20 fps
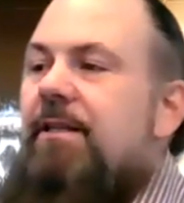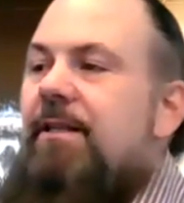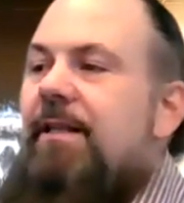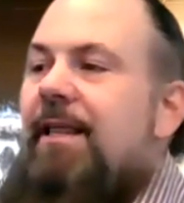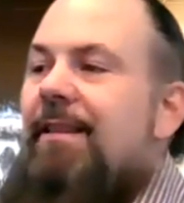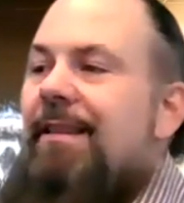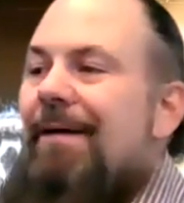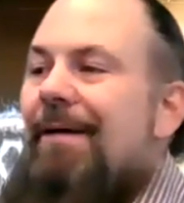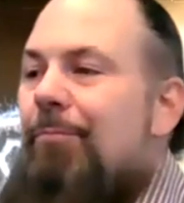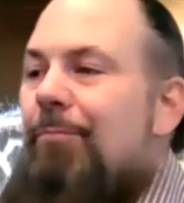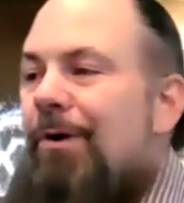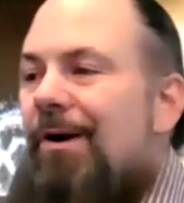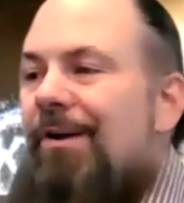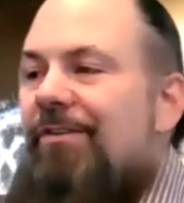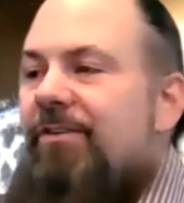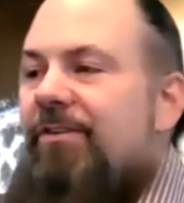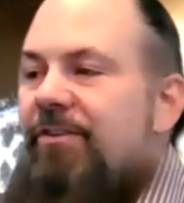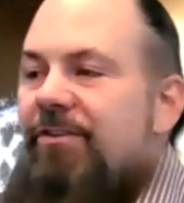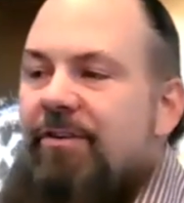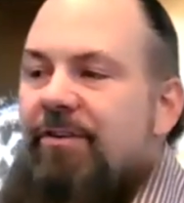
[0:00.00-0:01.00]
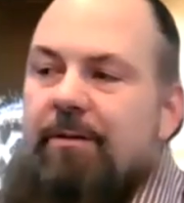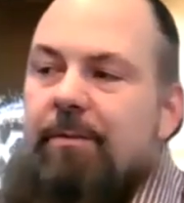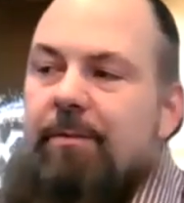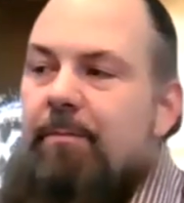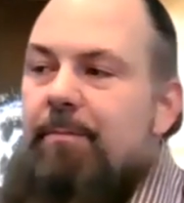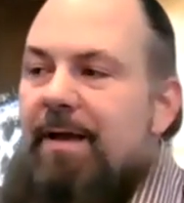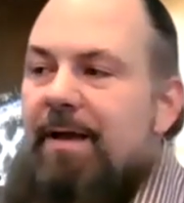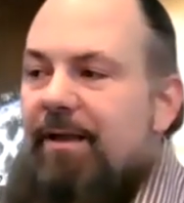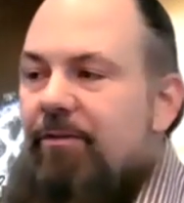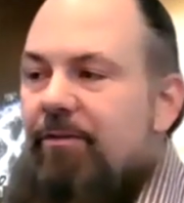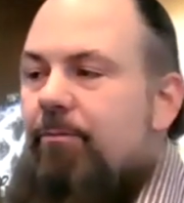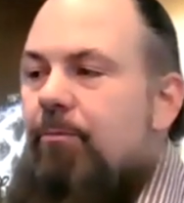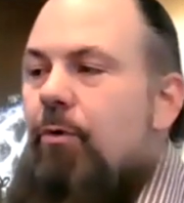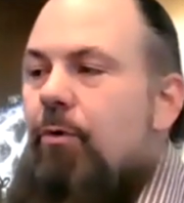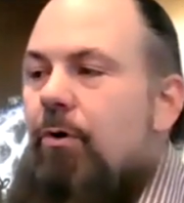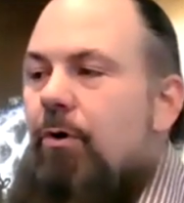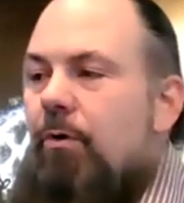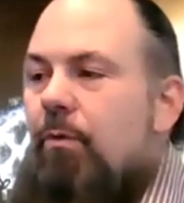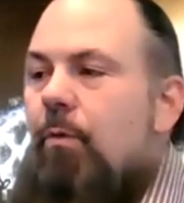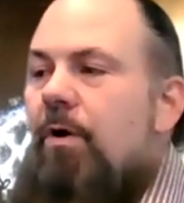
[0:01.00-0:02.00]
Then that pricing is going to be based
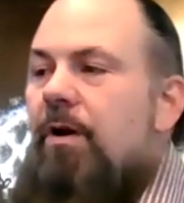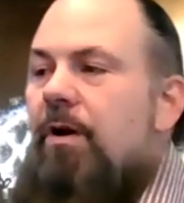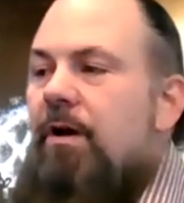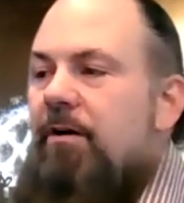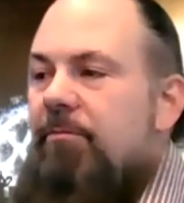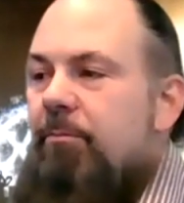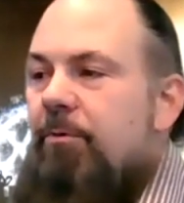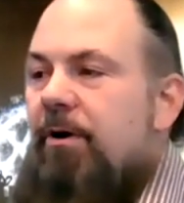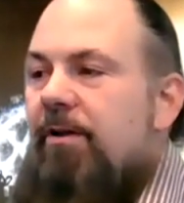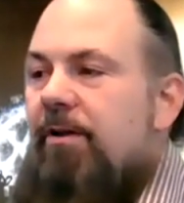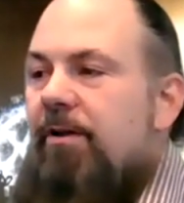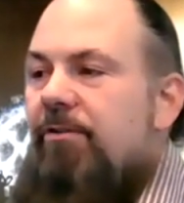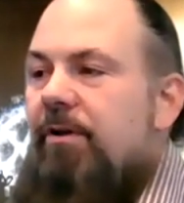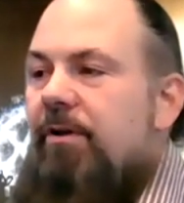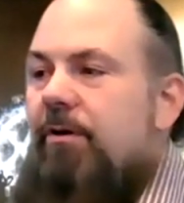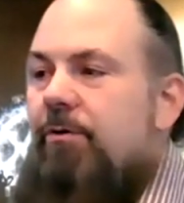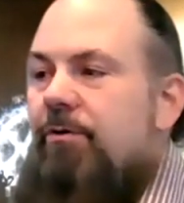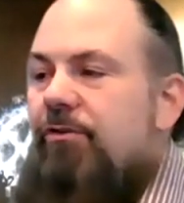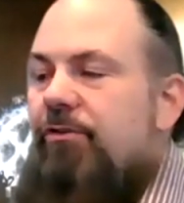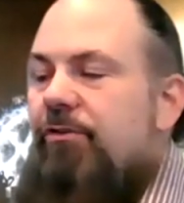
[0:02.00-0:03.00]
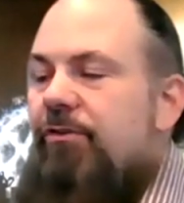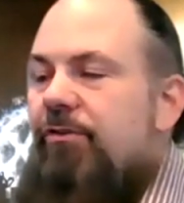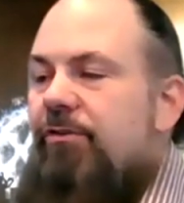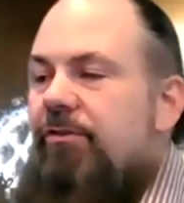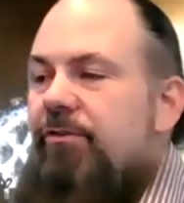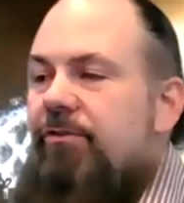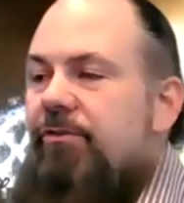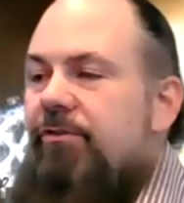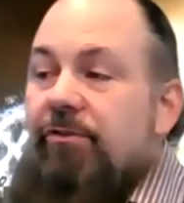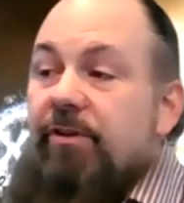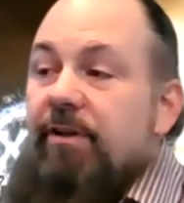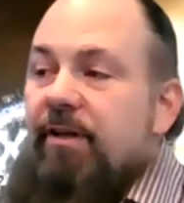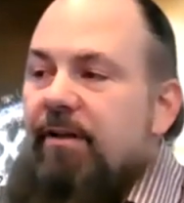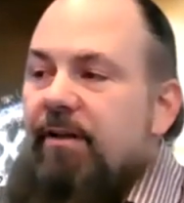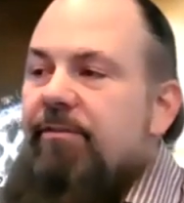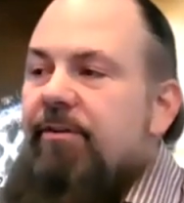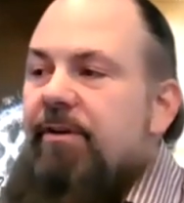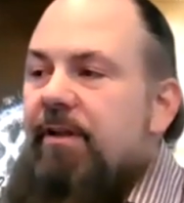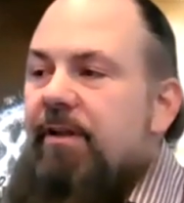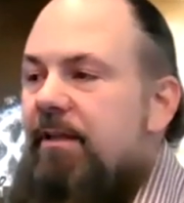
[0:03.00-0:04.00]
more on one-off pricing, which is
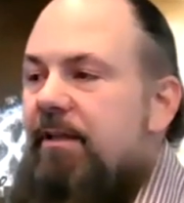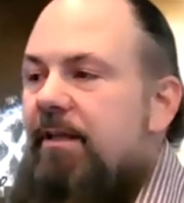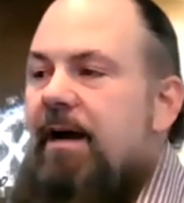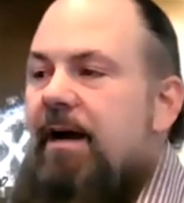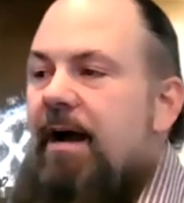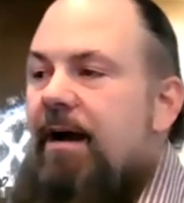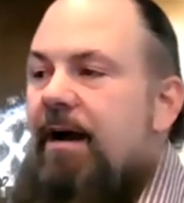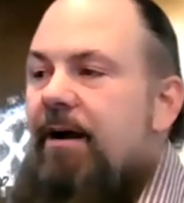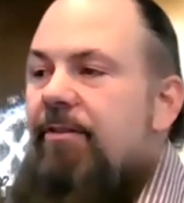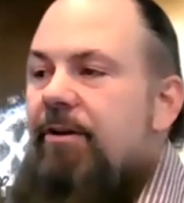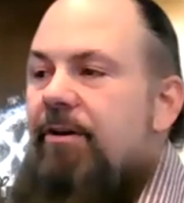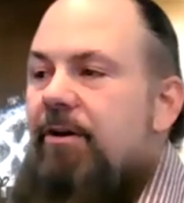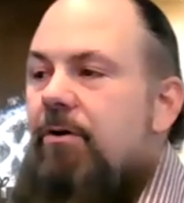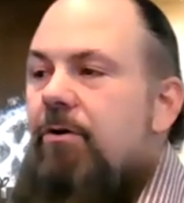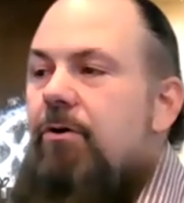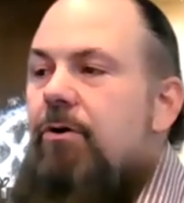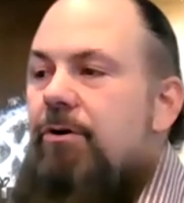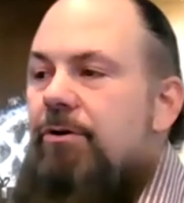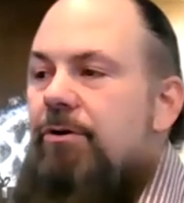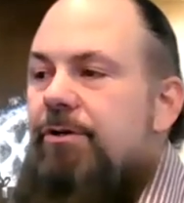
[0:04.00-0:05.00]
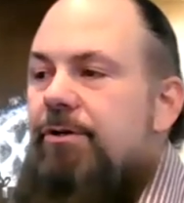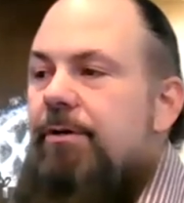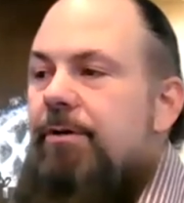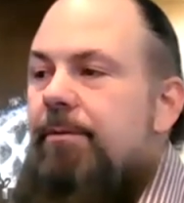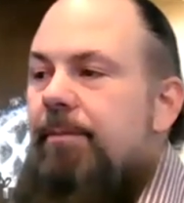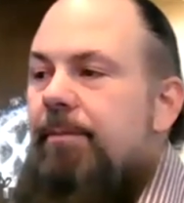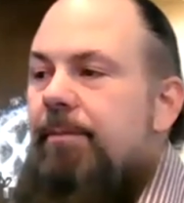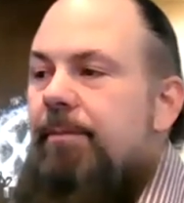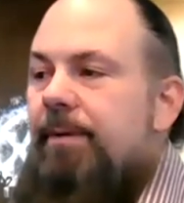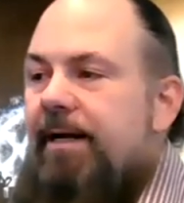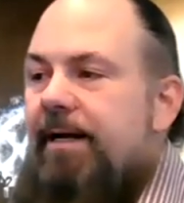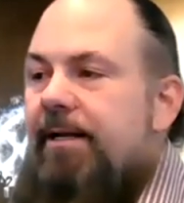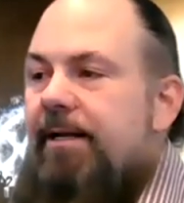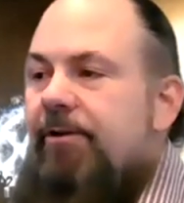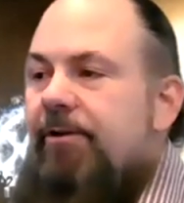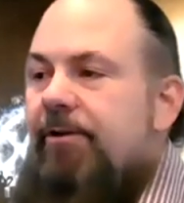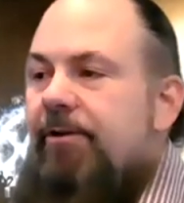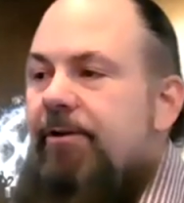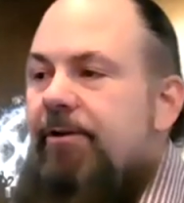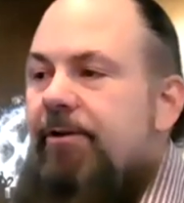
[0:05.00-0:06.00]
significantly higher than a long-term
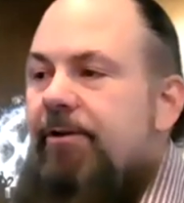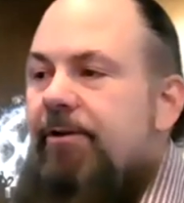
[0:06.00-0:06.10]
package.